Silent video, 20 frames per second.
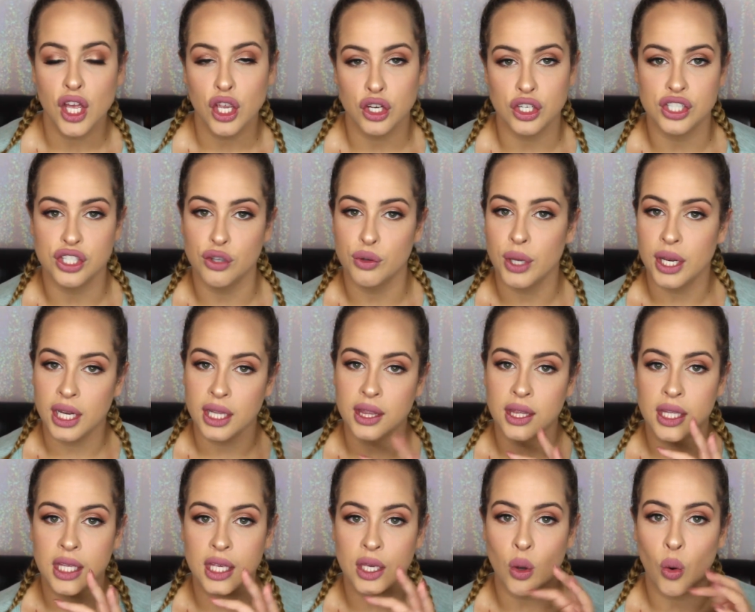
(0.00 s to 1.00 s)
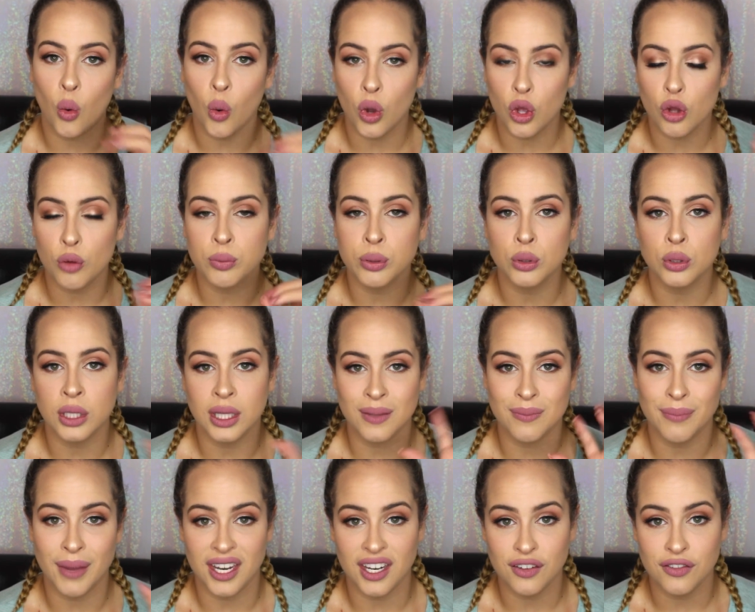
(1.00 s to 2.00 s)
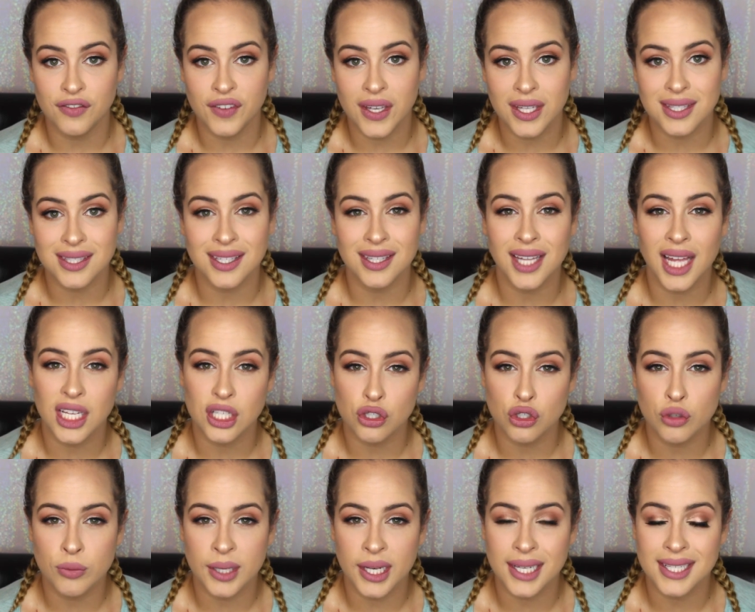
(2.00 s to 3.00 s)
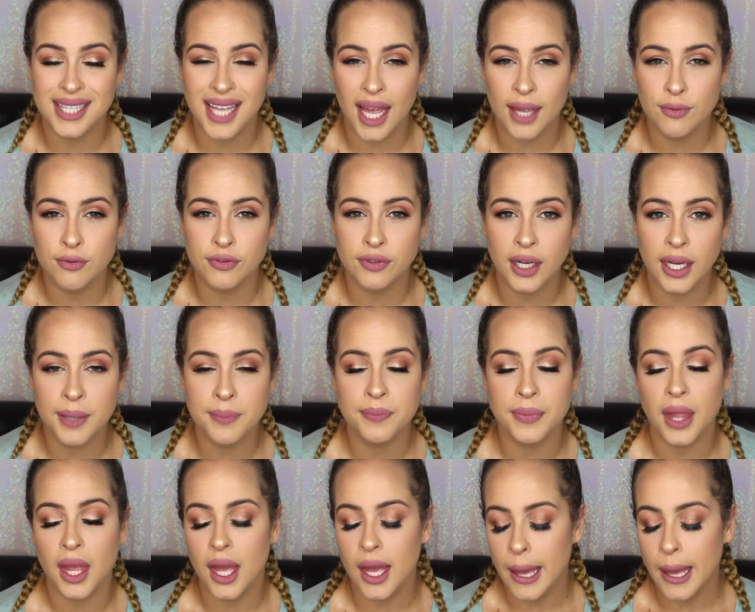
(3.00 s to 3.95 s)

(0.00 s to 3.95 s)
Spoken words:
You're still getting the oil pooling benefits in that 2-minute time frame,